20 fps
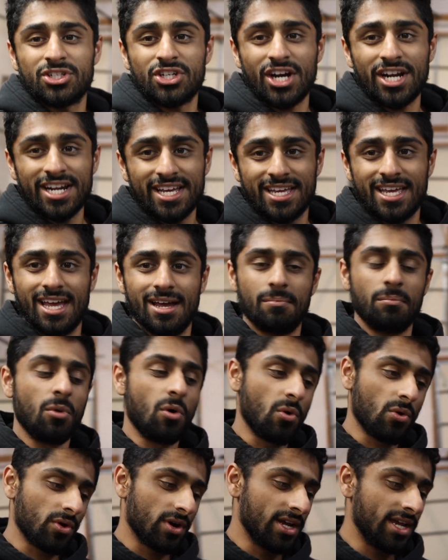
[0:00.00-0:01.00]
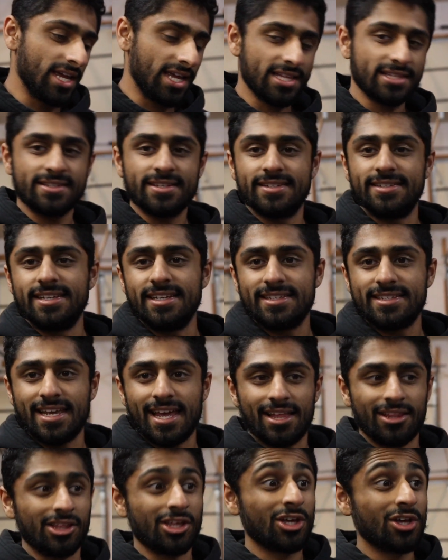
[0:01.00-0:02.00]
trying to get more into
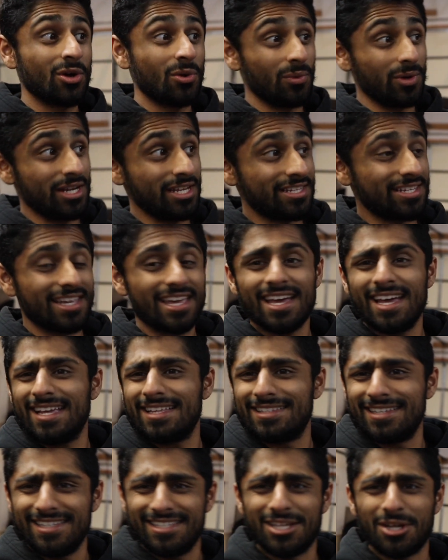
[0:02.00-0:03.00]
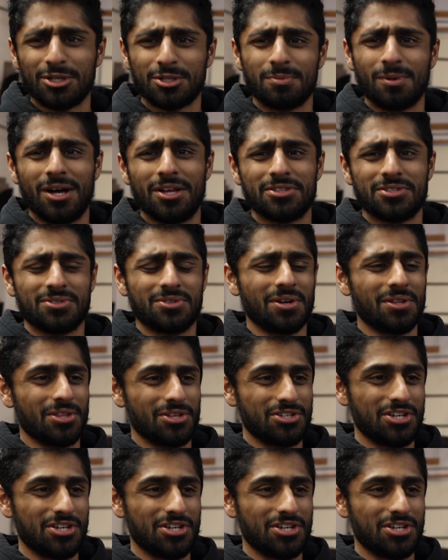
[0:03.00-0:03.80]
detailing. We need to get a detail sponsor on the